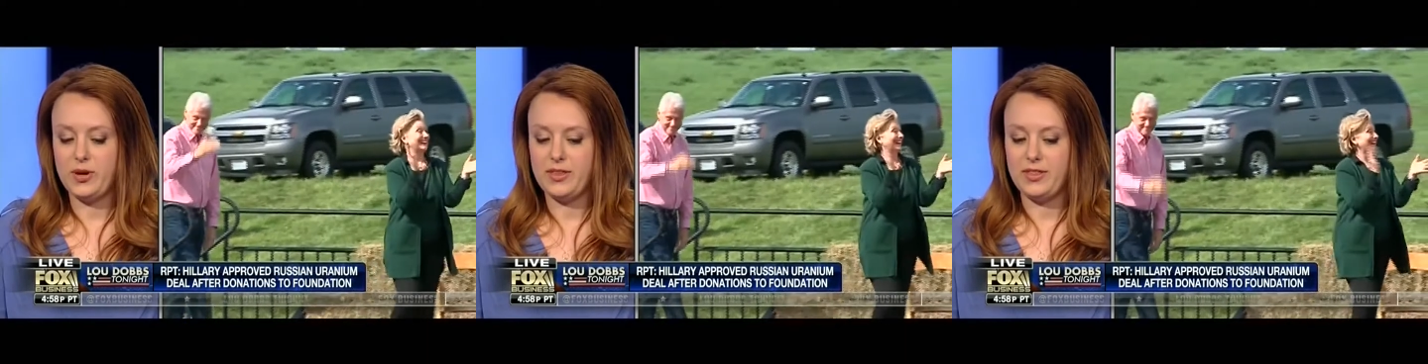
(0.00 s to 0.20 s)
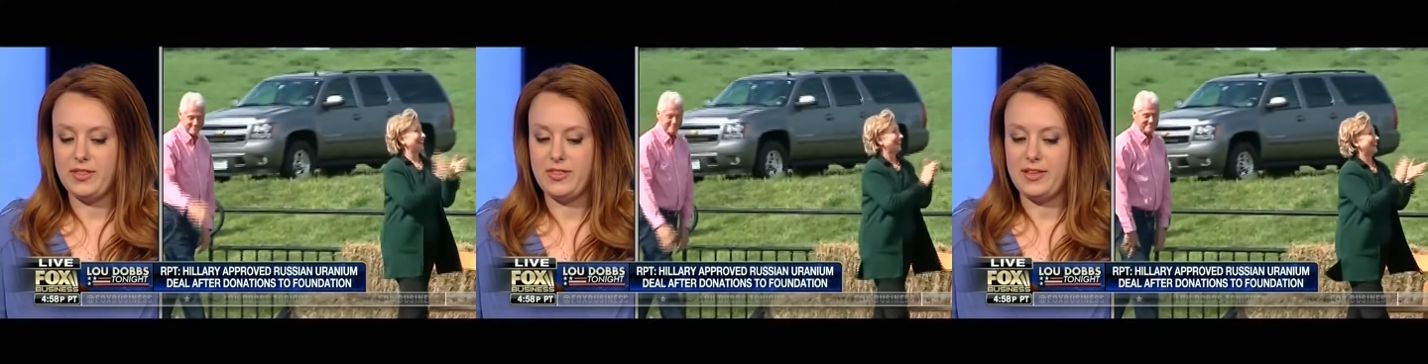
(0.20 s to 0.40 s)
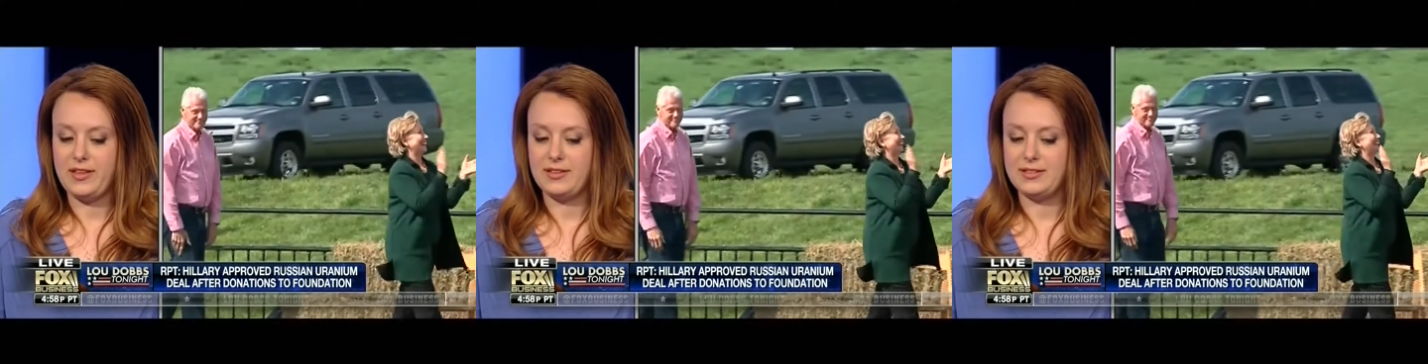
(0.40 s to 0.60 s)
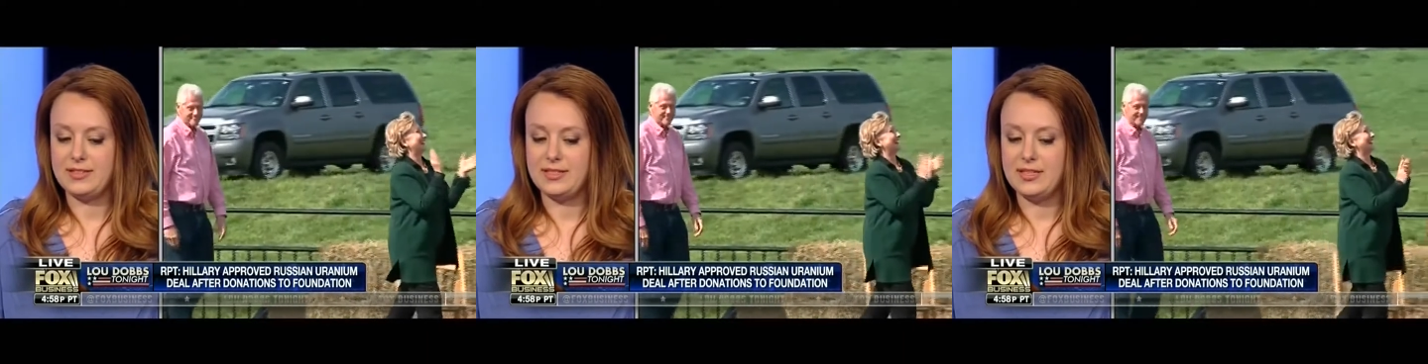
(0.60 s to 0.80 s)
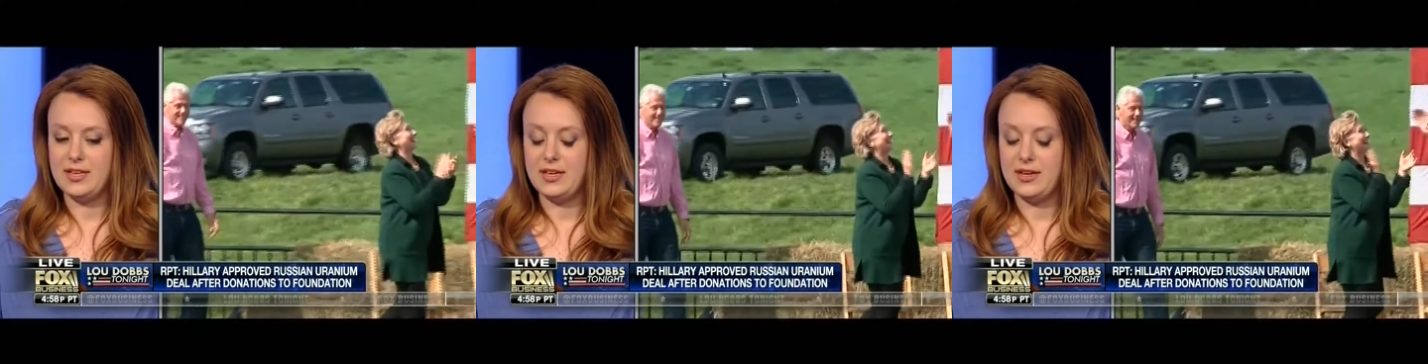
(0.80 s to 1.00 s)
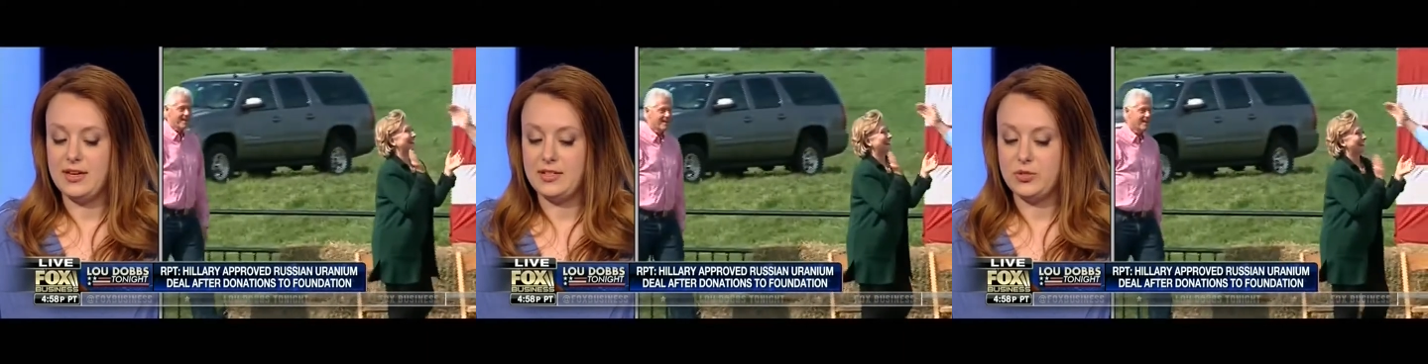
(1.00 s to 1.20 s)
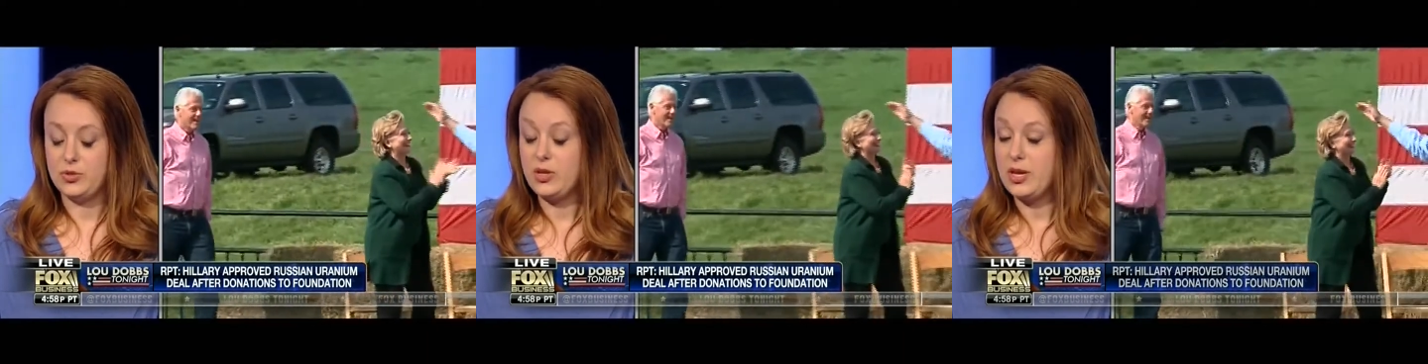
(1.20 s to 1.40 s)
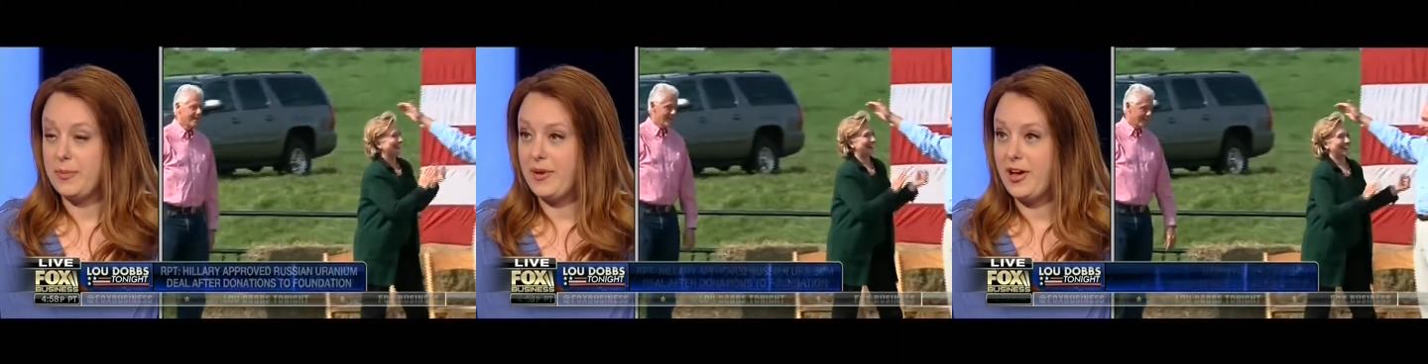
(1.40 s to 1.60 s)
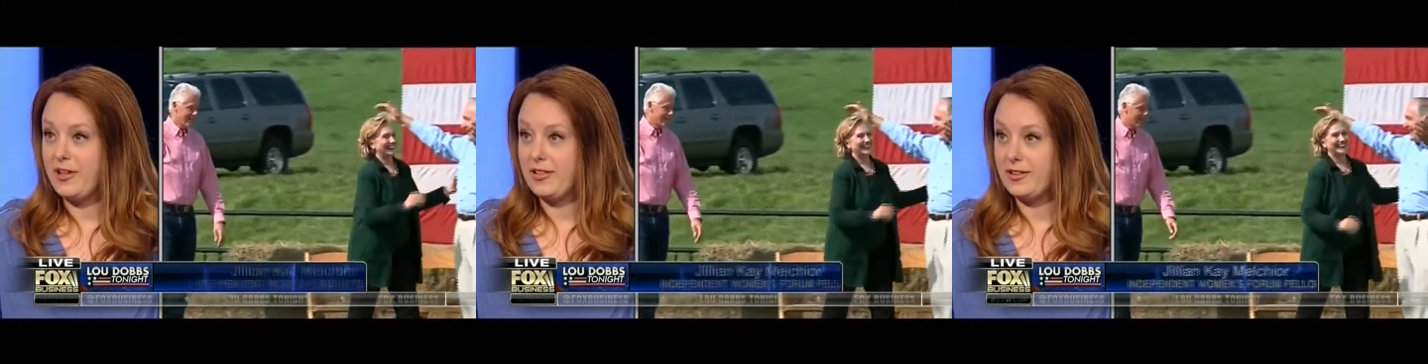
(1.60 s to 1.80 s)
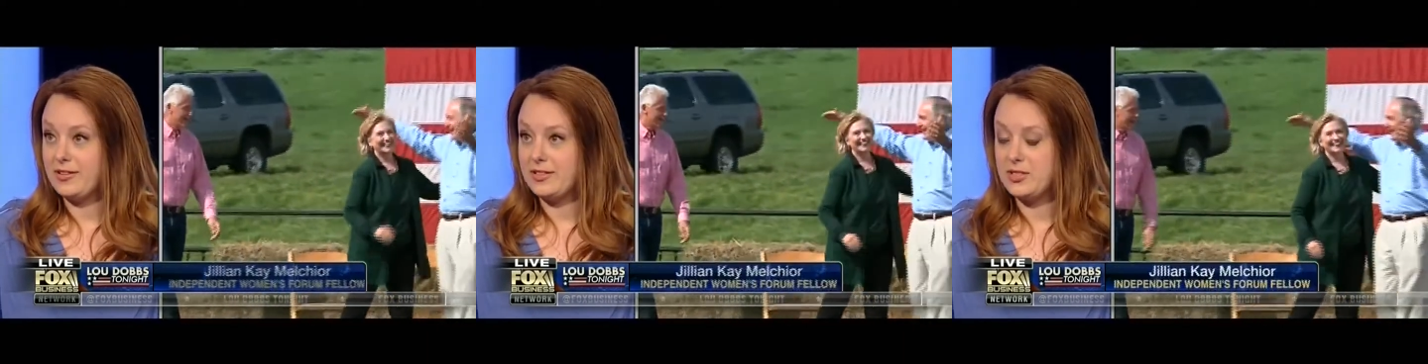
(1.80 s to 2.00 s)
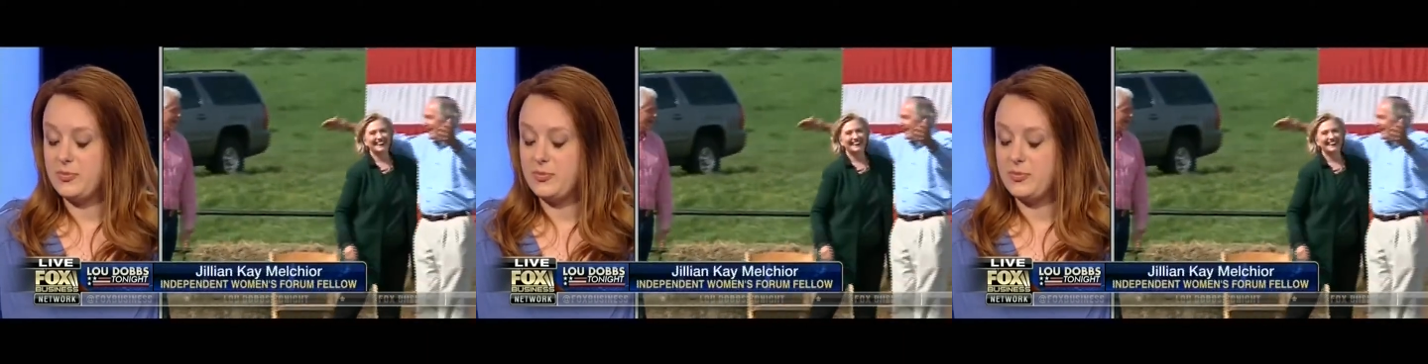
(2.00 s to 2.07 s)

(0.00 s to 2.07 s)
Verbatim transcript: of the things that is really appalling to